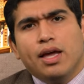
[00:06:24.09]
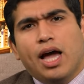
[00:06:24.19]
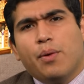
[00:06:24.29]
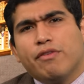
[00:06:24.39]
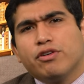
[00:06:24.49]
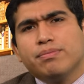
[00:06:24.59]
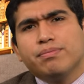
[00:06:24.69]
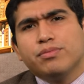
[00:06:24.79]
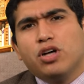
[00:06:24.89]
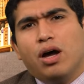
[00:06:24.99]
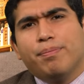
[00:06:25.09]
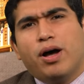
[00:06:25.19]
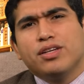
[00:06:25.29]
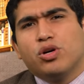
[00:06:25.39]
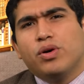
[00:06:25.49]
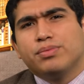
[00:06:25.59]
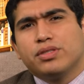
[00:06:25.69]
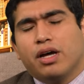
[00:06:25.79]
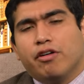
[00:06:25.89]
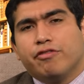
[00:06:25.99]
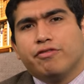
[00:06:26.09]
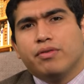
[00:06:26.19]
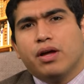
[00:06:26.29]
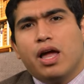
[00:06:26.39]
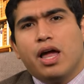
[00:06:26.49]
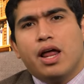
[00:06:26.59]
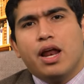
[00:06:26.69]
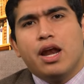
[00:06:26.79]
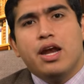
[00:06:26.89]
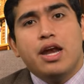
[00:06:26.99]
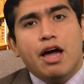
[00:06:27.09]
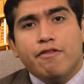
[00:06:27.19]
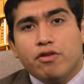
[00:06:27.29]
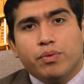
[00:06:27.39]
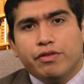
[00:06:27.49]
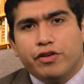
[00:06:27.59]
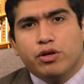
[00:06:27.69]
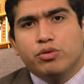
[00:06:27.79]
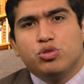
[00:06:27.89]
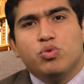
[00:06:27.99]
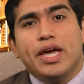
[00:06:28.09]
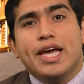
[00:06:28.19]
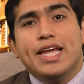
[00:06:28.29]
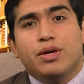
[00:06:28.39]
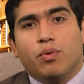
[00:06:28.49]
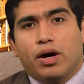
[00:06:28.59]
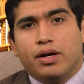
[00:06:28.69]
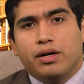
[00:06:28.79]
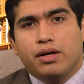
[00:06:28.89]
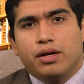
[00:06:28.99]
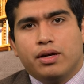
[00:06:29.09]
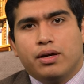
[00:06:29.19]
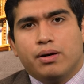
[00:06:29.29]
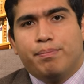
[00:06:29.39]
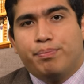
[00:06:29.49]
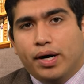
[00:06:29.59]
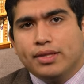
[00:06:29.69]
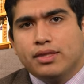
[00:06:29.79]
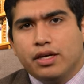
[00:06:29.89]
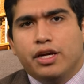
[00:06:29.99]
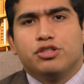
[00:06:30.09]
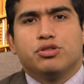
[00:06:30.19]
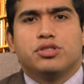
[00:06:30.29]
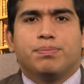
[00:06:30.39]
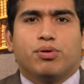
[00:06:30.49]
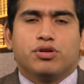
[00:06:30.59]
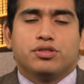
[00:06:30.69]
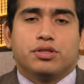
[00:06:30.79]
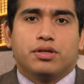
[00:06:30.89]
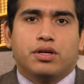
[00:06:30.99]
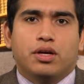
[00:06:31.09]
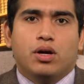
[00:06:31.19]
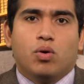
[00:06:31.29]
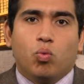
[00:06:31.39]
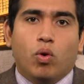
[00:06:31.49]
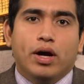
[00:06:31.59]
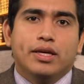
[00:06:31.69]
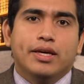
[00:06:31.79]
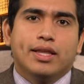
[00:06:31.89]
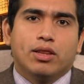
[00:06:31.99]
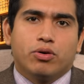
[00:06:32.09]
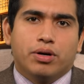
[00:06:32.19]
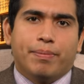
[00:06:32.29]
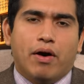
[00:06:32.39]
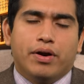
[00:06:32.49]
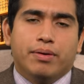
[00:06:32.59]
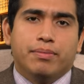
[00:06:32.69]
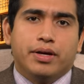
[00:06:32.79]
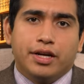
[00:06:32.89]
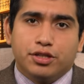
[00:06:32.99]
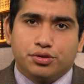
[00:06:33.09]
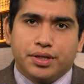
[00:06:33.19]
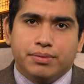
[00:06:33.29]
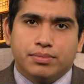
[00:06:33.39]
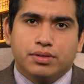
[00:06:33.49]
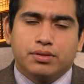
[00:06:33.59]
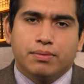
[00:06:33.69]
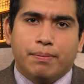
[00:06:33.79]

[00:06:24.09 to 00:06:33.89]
However, Don Bosco himself never revealed to anyone but the interested person what he had learned about him in dreams.